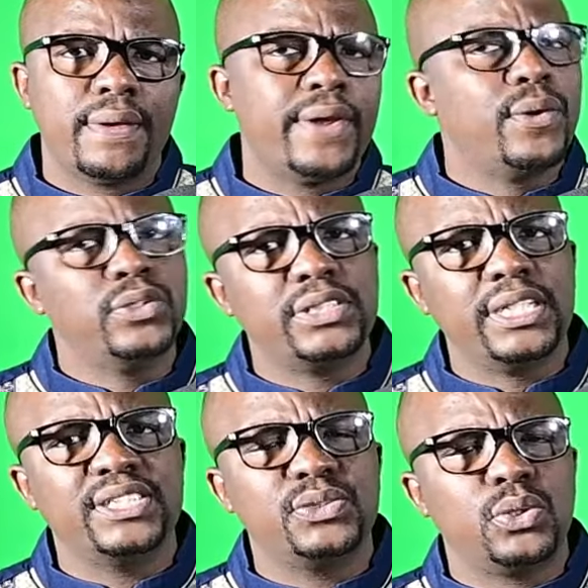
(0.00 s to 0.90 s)
And
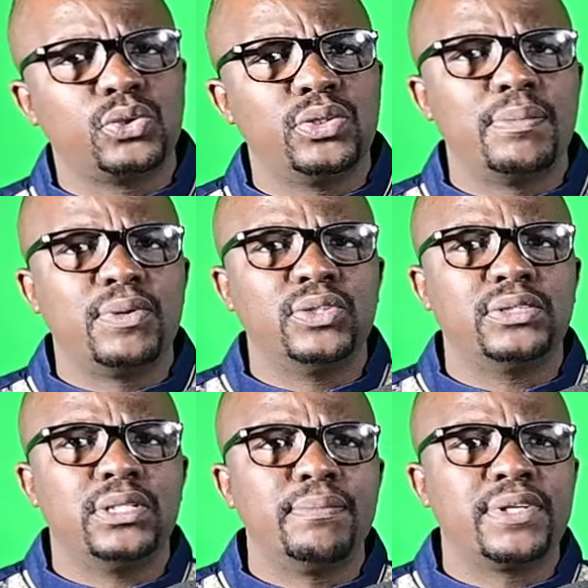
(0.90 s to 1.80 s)
nonsense, you're talking
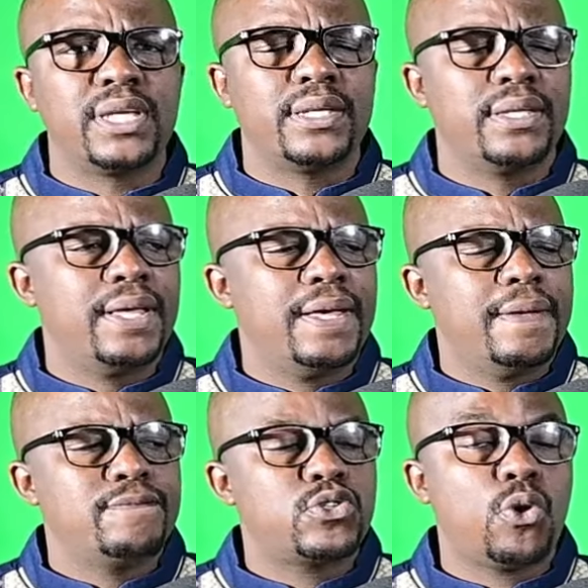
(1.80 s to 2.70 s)
about MK.
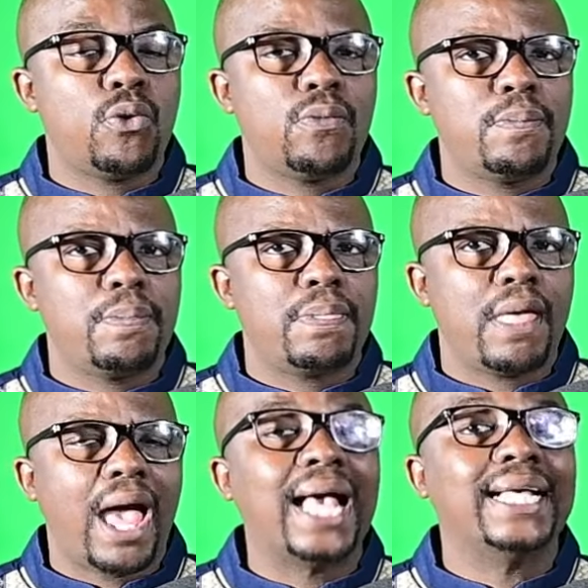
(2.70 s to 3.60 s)
So
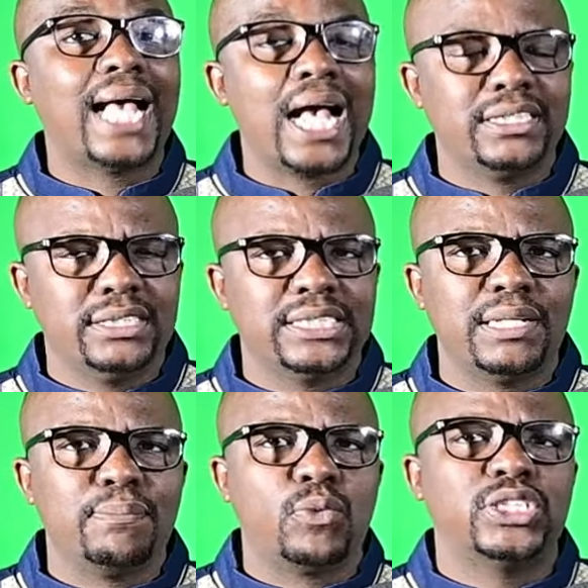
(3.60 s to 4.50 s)
I asked the
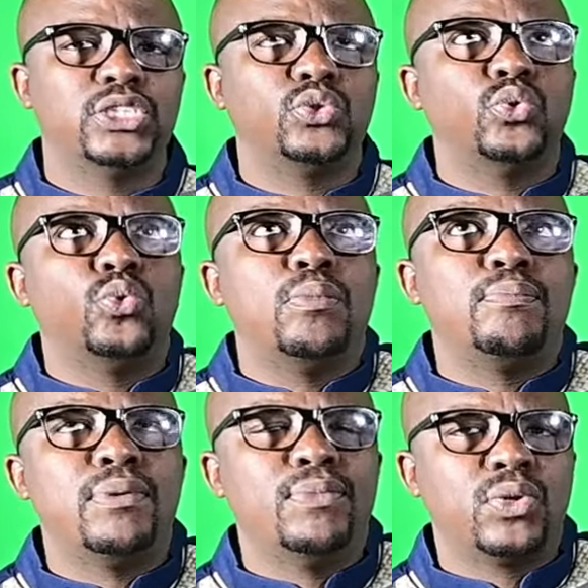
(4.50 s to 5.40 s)
same question to
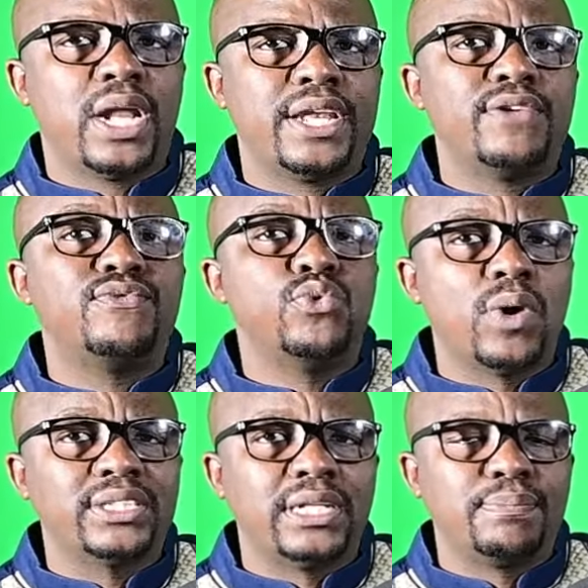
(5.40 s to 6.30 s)
Mpomorolani, if you
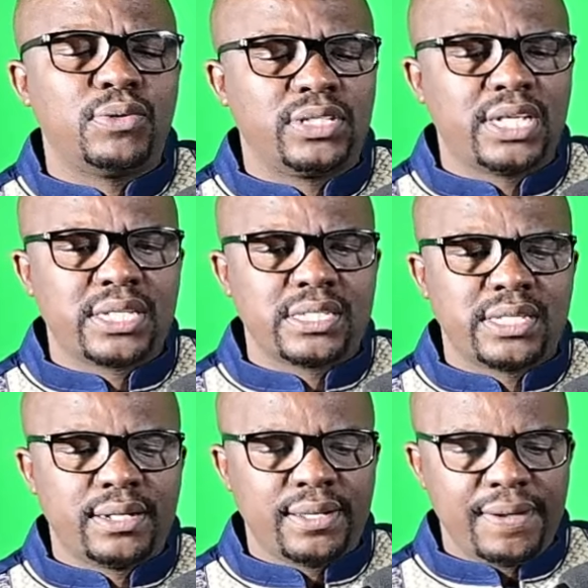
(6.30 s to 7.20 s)
watch that podcast. I said,